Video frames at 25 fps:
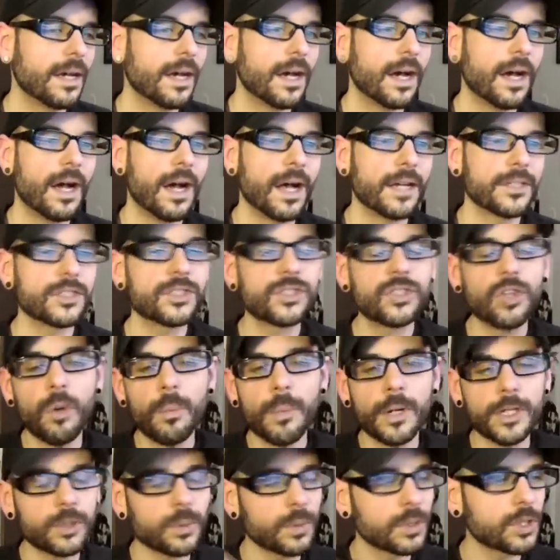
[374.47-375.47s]
Uh, so
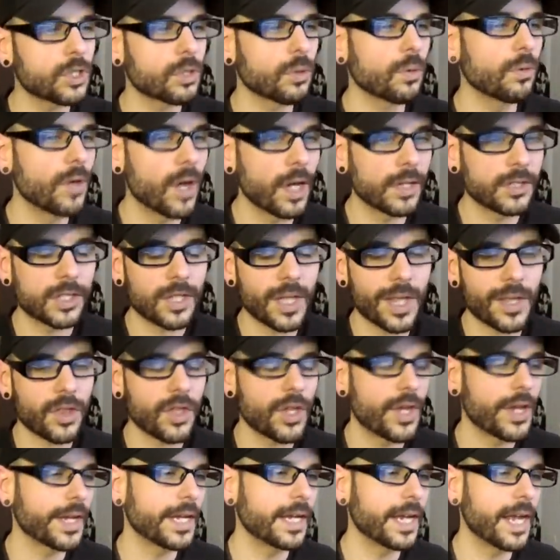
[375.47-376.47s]
much was thrown onto that
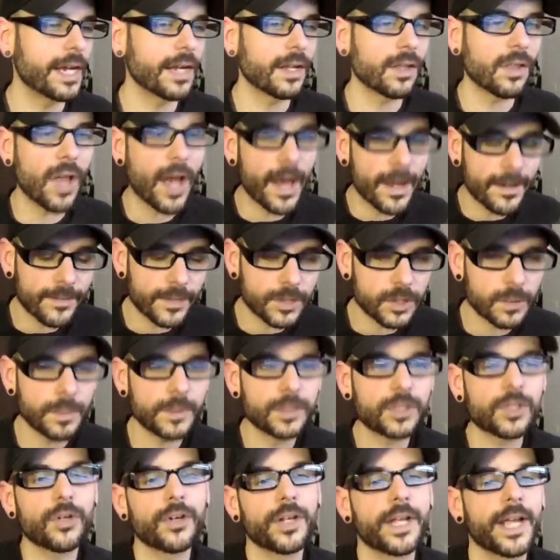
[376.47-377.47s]
thing, and, and, a lot of it's
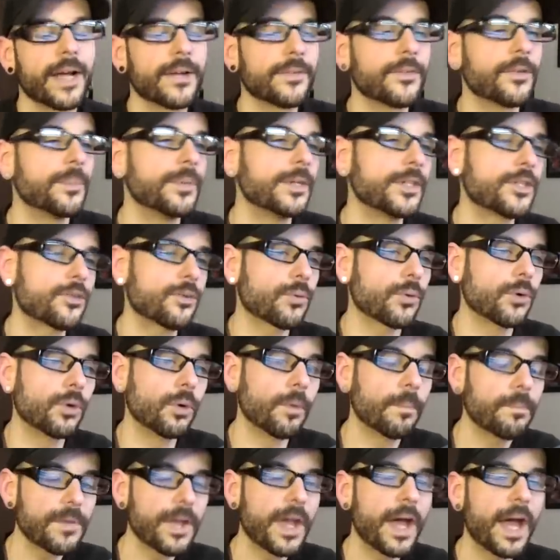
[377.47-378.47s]
been turning out to be
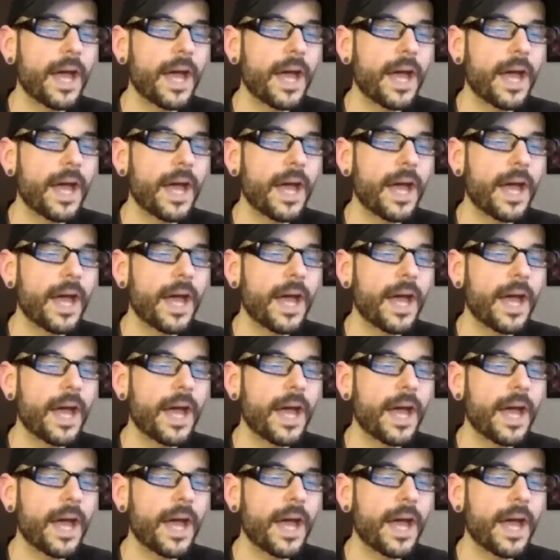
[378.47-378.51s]
true.